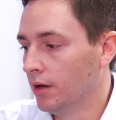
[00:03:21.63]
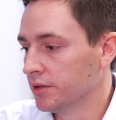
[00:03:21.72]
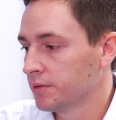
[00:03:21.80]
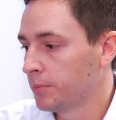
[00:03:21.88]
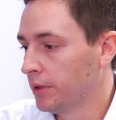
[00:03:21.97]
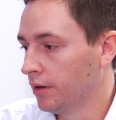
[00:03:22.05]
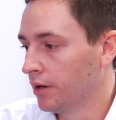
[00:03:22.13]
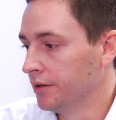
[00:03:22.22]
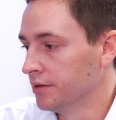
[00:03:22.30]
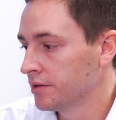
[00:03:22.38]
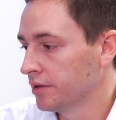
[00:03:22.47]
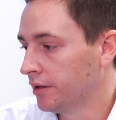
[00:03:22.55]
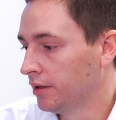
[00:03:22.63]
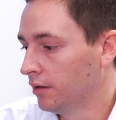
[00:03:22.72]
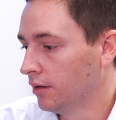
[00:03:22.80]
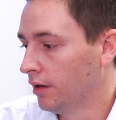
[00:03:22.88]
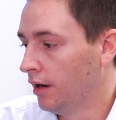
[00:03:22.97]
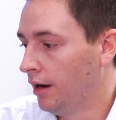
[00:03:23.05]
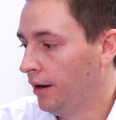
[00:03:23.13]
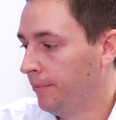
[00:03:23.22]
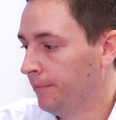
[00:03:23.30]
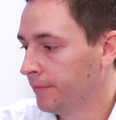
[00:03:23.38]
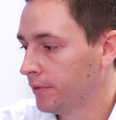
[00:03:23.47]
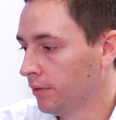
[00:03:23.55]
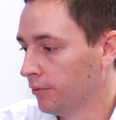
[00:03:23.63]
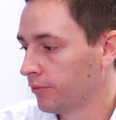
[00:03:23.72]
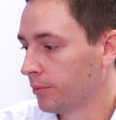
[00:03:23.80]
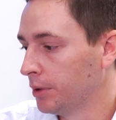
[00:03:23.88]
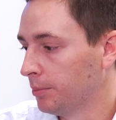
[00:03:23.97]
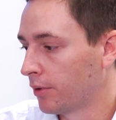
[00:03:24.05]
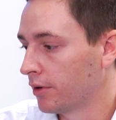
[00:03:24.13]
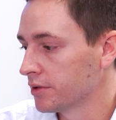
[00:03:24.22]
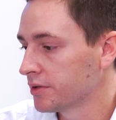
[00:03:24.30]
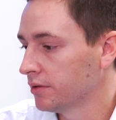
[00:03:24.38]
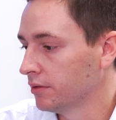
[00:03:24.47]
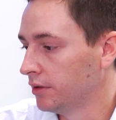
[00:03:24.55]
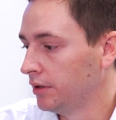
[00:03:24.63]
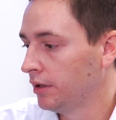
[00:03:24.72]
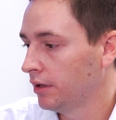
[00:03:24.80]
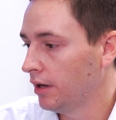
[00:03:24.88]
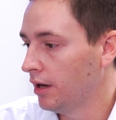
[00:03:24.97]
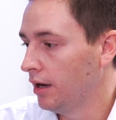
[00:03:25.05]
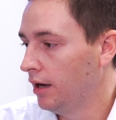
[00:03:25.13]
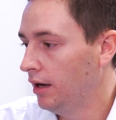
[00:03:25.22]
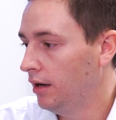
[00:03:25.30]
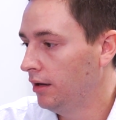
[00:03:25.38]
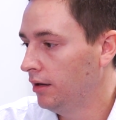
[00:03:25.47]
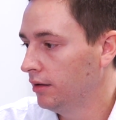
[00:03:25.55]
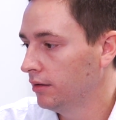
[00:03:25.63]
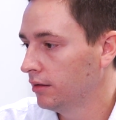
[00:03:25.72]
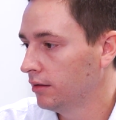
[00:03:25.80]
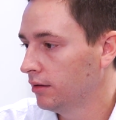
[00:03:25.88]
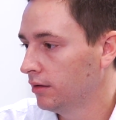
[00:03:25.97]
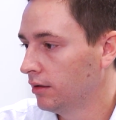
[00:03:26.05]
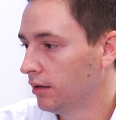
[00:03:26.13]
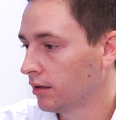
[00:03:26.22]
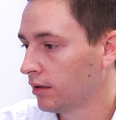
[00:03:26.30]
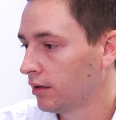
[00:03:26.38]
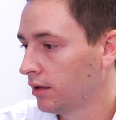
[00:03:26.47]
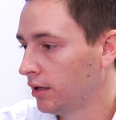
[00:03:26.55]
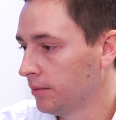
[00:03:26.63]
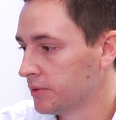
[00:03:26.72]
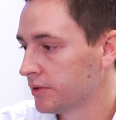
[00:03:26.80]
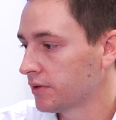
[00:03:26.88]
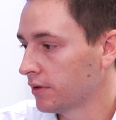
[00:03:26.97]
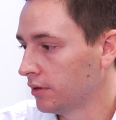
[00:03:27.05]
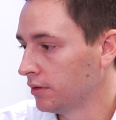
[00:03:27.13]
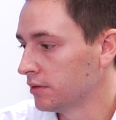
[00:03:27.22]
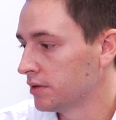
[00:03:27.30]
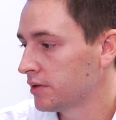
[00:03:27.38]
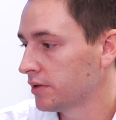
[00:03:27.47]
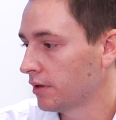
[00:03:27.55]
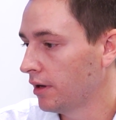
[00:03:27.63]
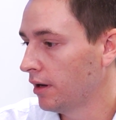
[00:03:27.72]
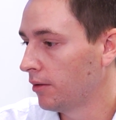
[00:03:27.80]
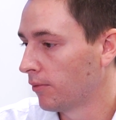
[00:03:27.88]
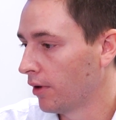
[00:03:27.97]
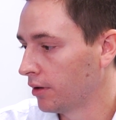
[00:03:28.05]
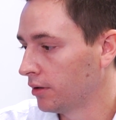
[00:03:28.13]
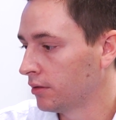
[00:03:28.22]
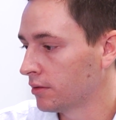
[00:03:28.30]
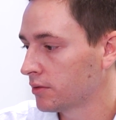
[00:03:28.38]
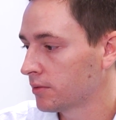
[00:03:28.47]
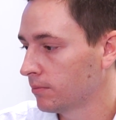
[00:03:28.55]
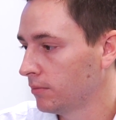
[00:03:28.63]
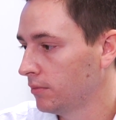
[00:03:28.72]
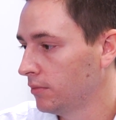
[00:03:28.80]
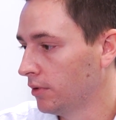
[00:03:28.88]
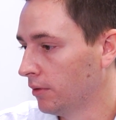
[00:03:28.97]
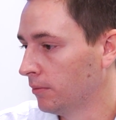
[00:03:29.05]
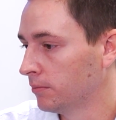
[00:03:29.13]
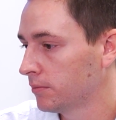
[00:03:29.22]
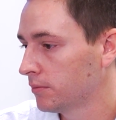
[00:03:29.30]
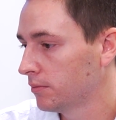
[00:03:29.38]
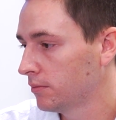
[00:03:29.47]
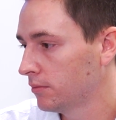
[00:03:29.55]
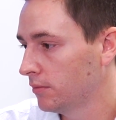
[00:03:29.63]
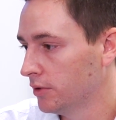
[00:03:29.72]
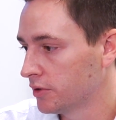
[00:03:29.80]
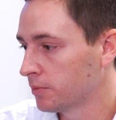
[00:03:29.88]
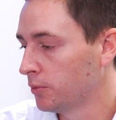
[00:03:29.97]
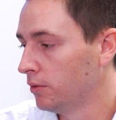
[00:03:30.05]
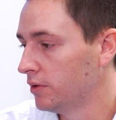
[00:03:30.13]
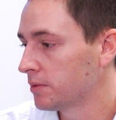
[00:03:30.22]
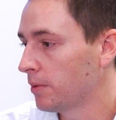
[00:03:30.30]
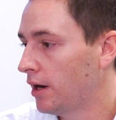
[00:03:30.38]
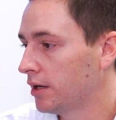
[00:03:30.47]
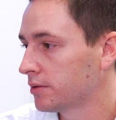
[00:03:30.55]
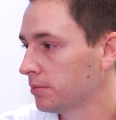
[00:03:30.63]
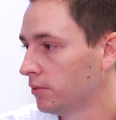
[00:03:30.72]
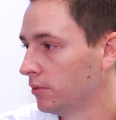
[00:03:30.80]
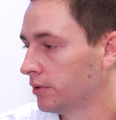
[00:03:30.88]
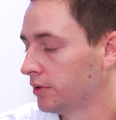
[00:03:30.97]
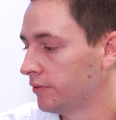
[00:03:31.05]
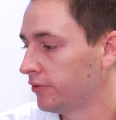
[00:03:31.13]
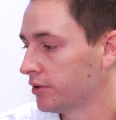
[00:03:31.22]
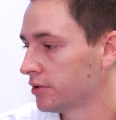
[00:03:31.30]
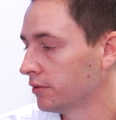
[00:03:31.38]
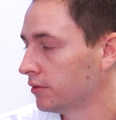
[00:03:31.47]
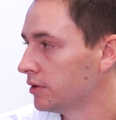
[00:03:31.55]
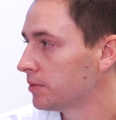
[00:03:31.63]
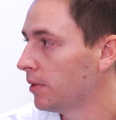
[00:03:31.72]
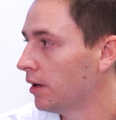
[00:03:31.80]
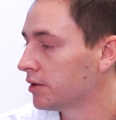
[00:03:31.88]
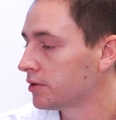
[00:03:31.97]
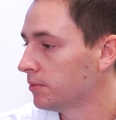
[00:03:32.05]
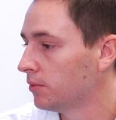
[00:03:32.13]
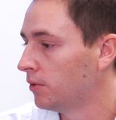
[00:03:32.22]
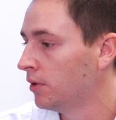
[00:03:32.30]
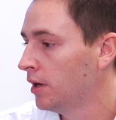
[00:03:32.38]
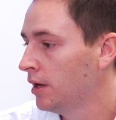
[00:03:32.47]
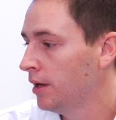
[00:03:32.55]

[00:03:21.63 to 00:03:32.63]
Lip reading: Us being on site, for me personally, it keeps things running, as smooth as possible and efficiently as possible.